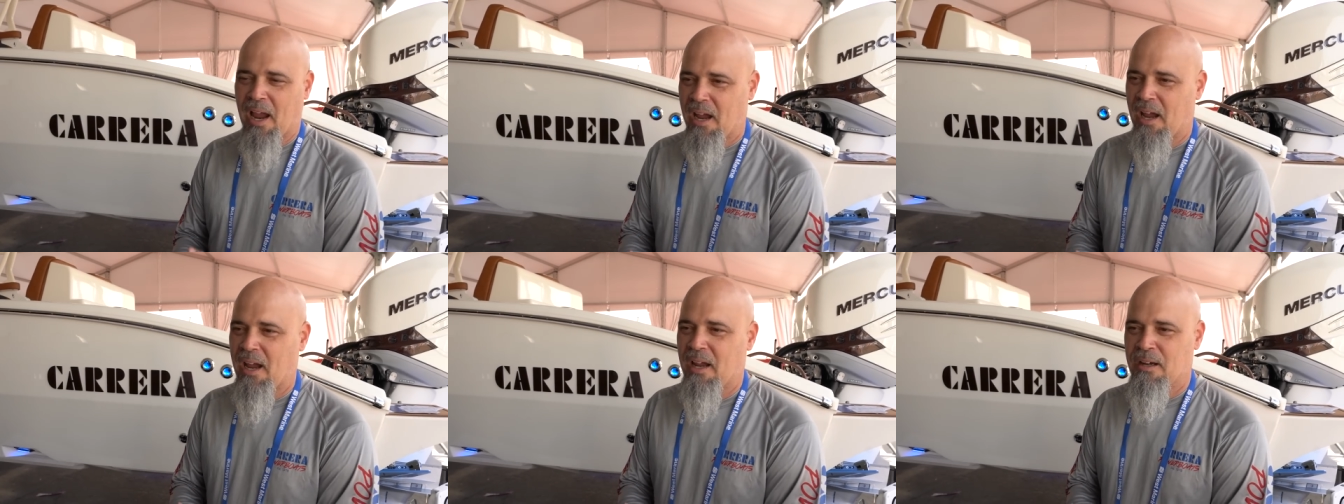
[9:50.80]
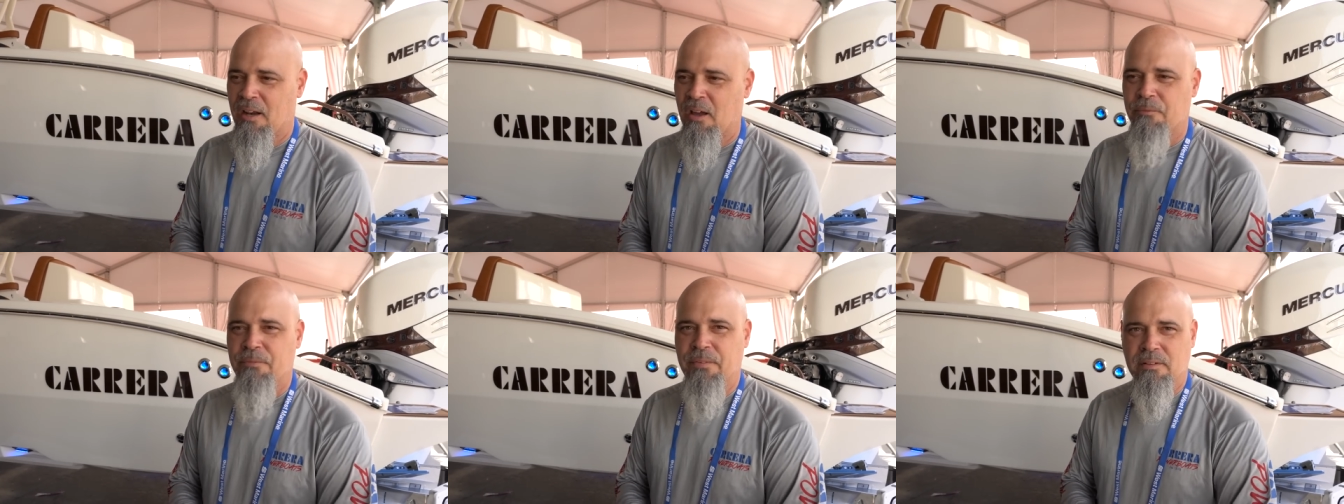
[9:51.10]
I, I
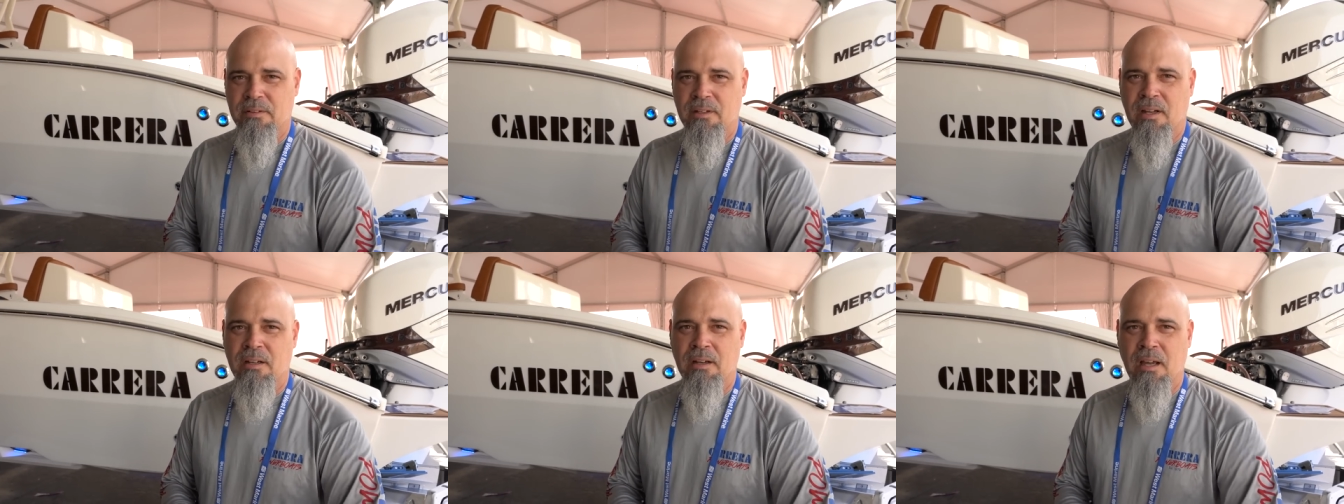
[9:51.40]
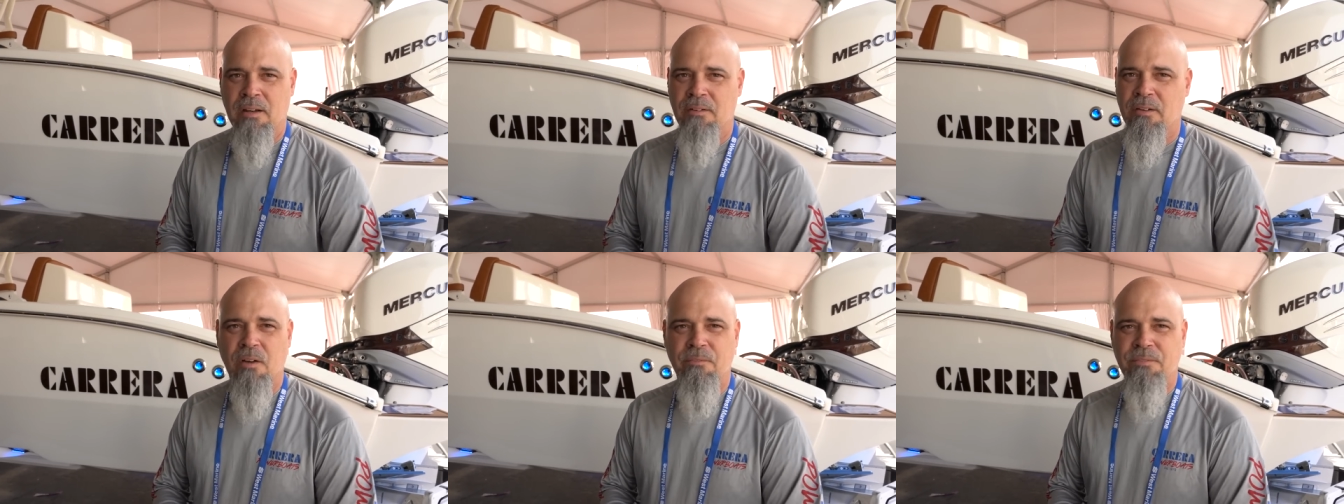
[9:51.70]
loved it.
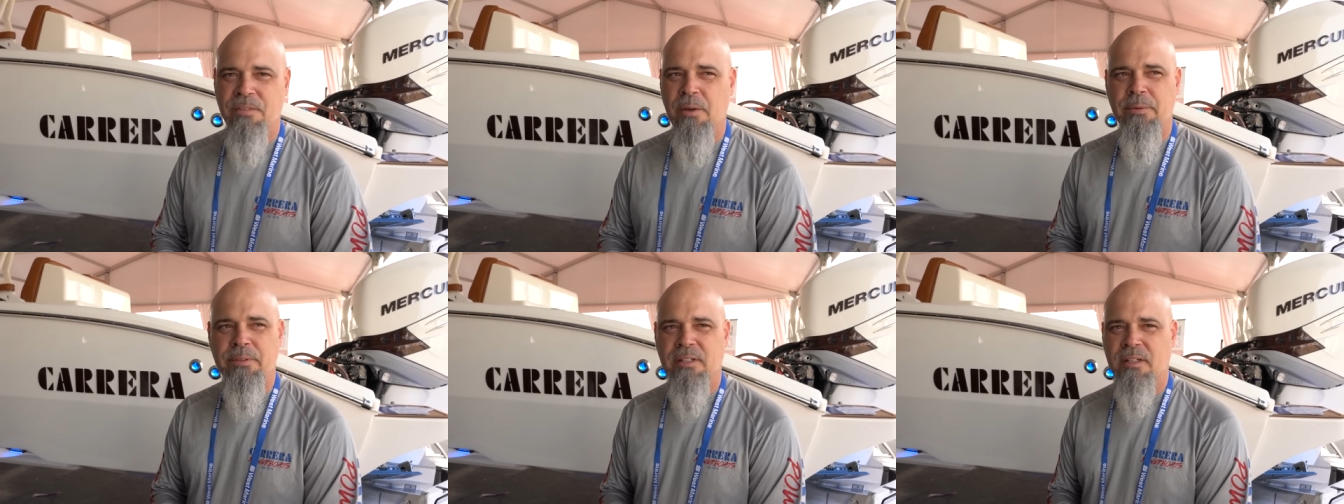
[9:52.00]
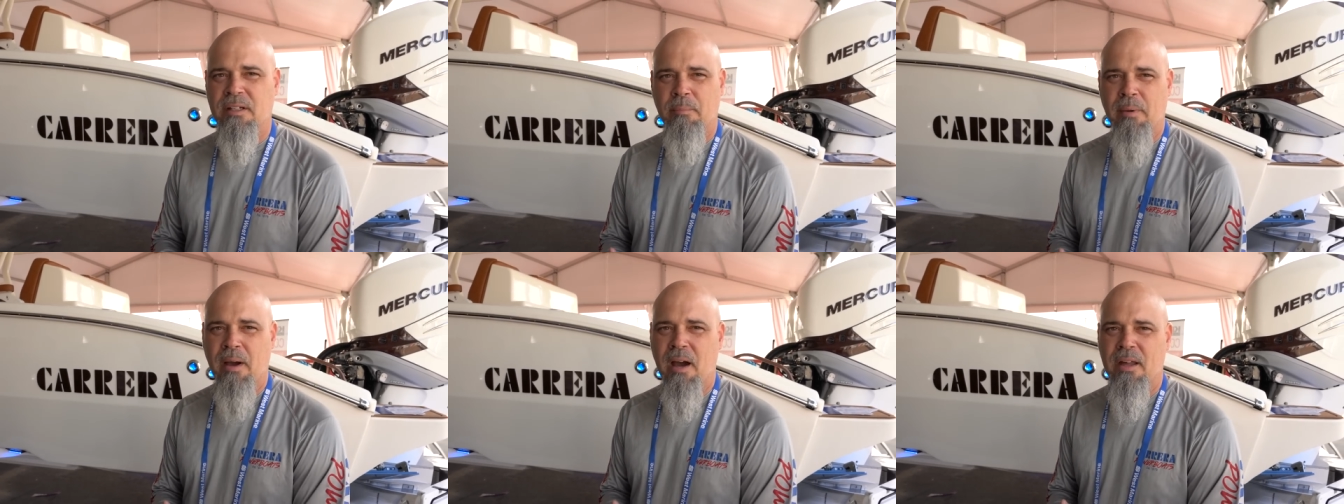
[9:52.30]
I, I loved
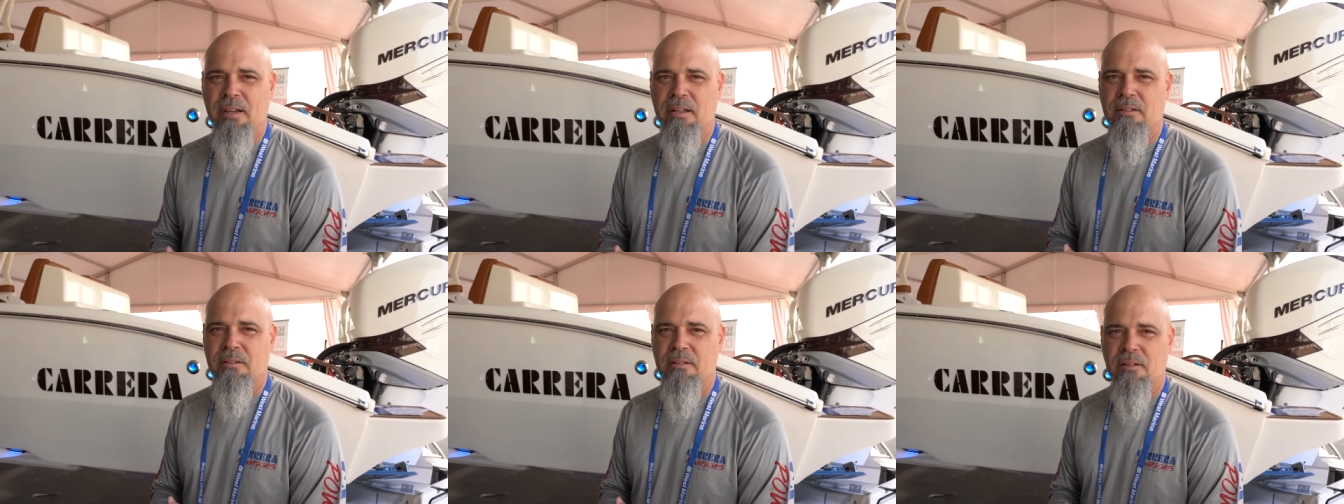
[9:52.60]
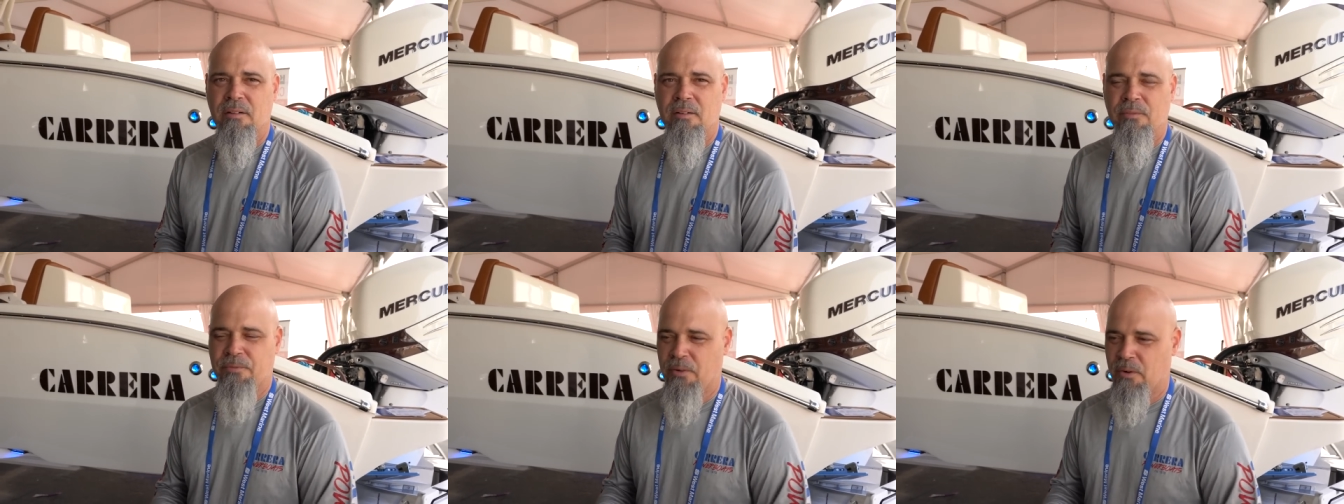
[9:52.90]
everything about it,
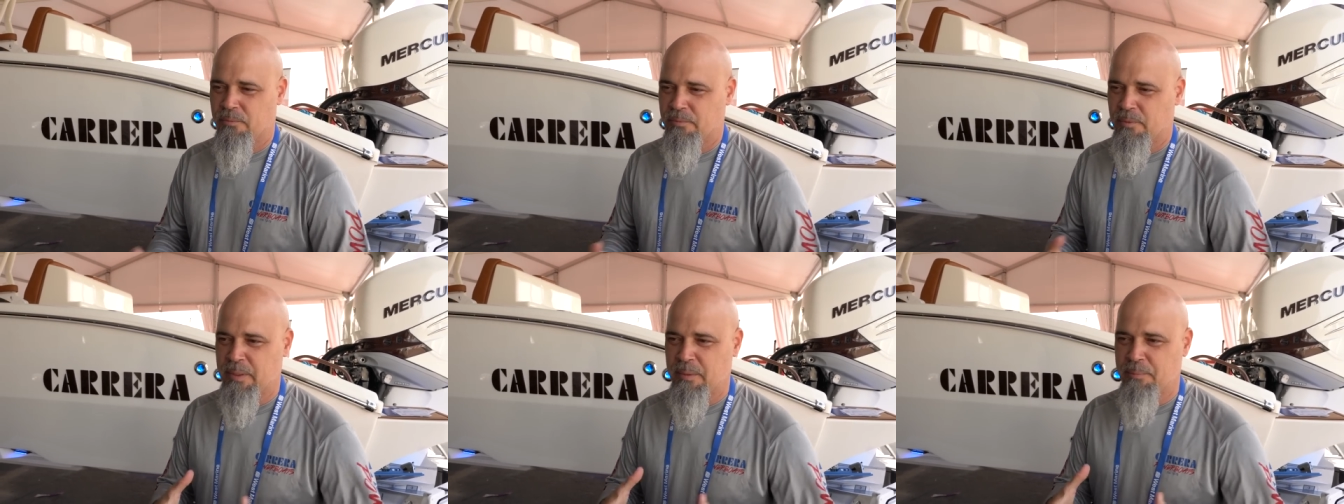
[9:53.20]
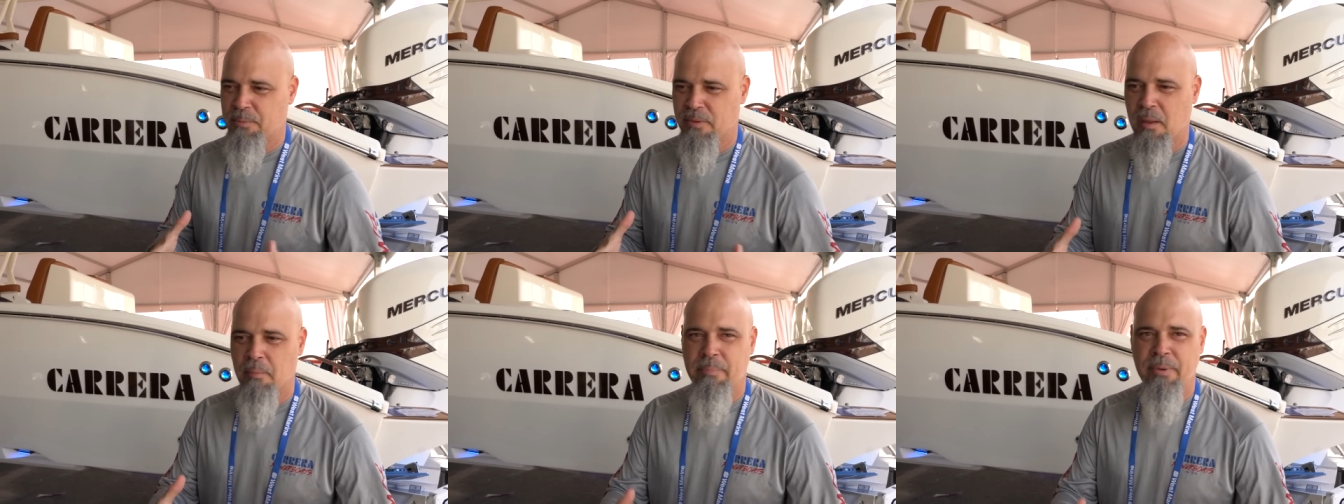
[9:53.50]
from the
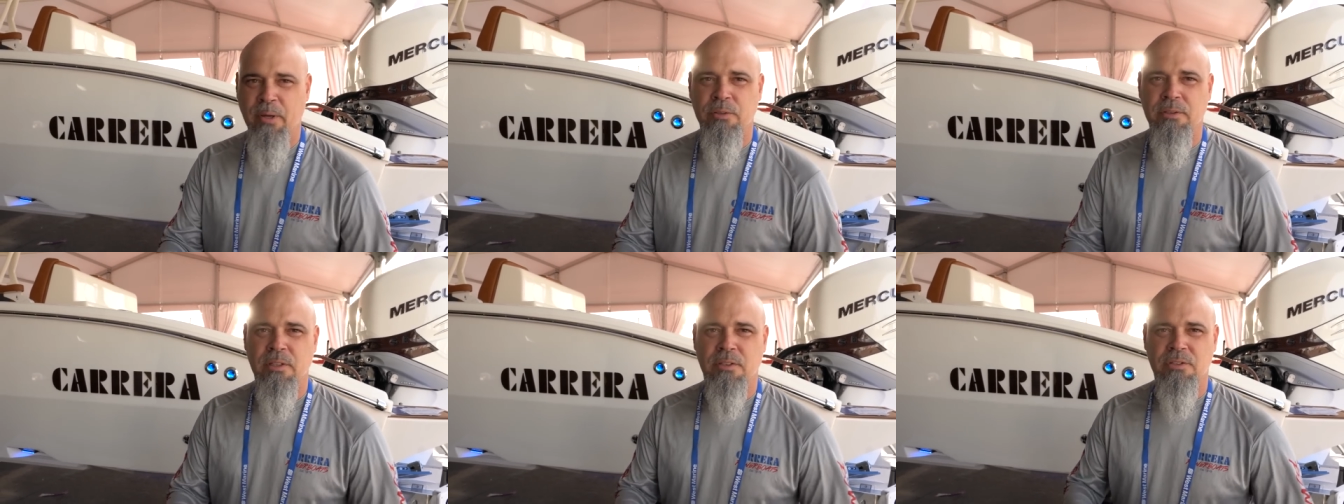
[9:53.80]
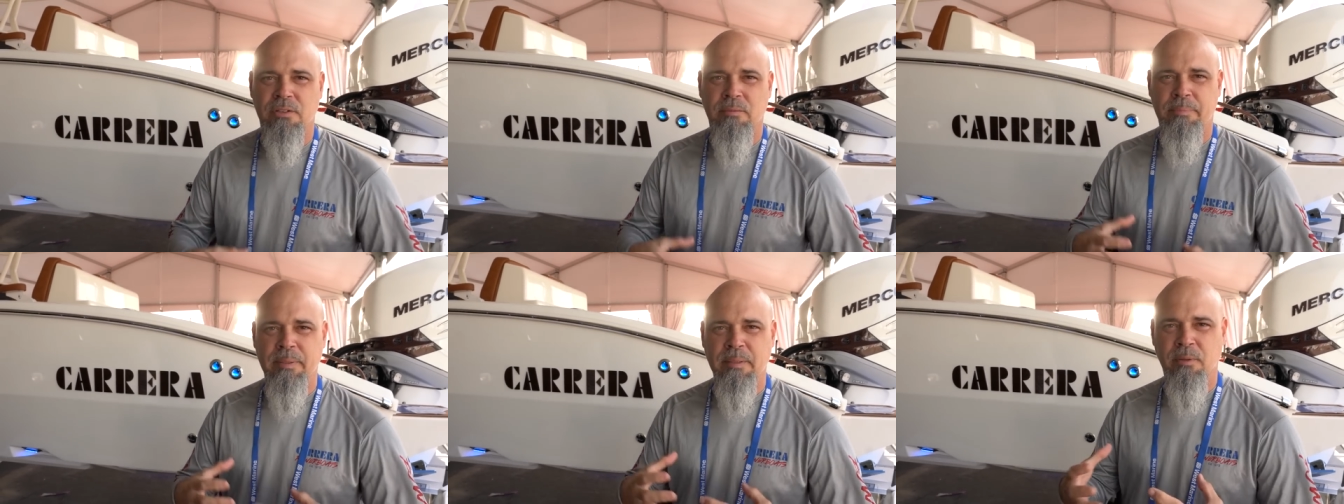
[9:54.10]
people that built it
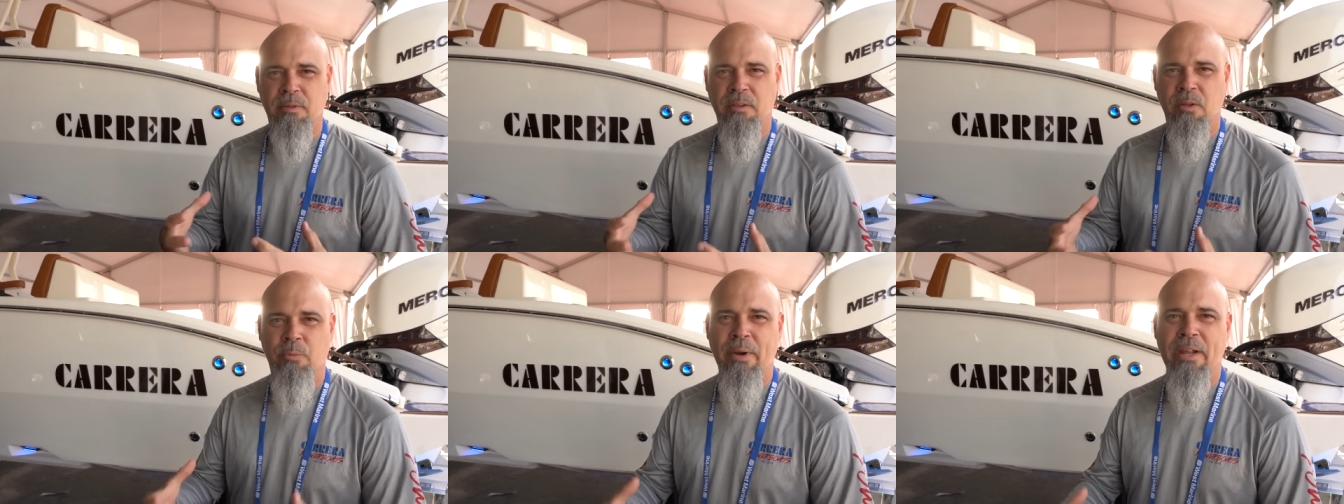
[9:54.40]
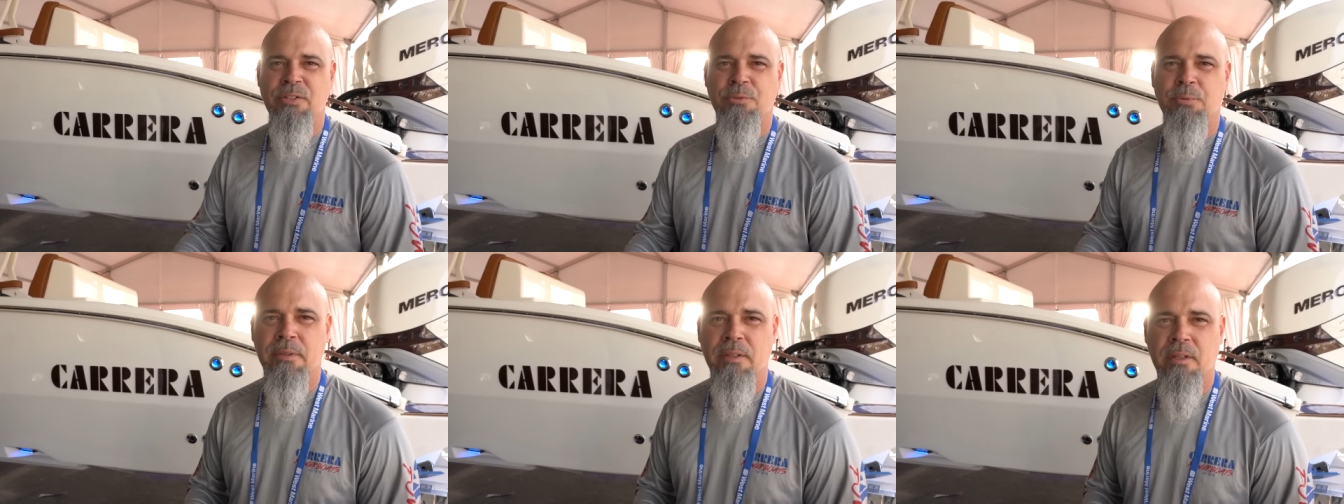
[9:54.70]
to the people that
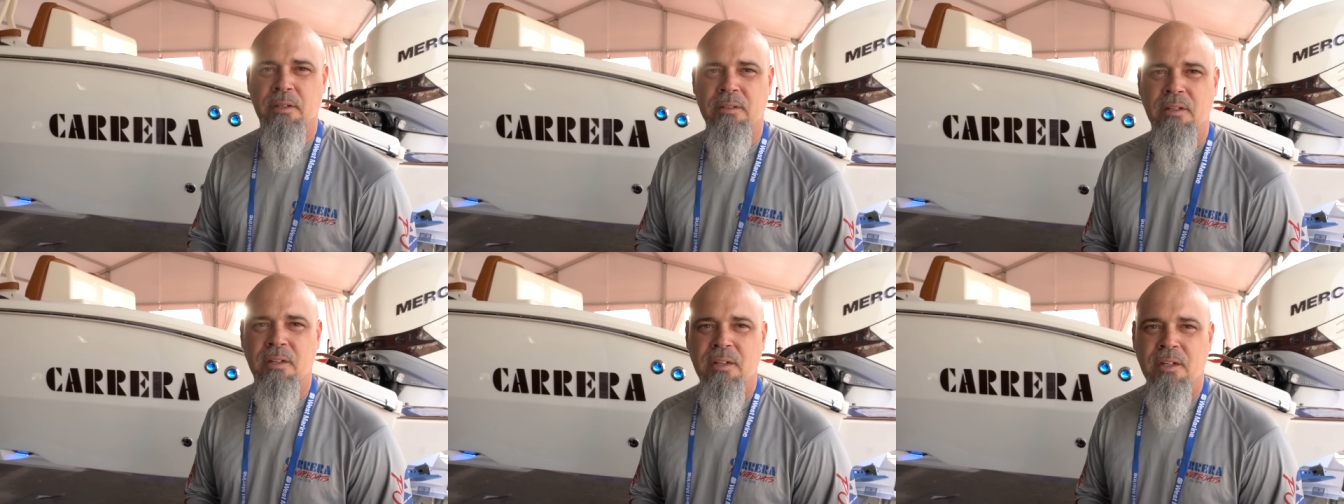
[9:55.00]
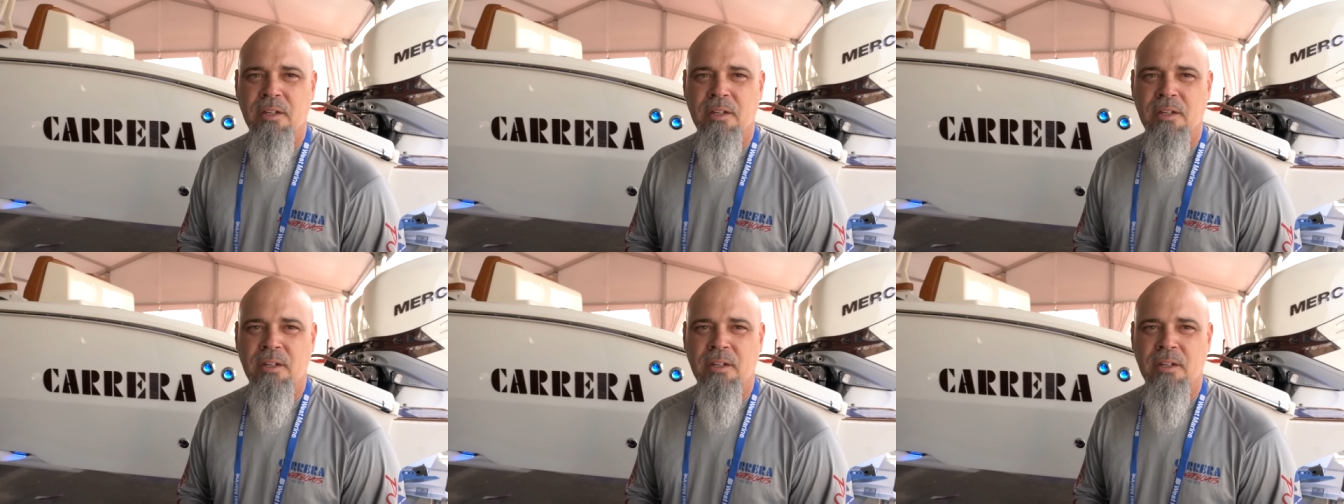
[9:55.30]
raced with it,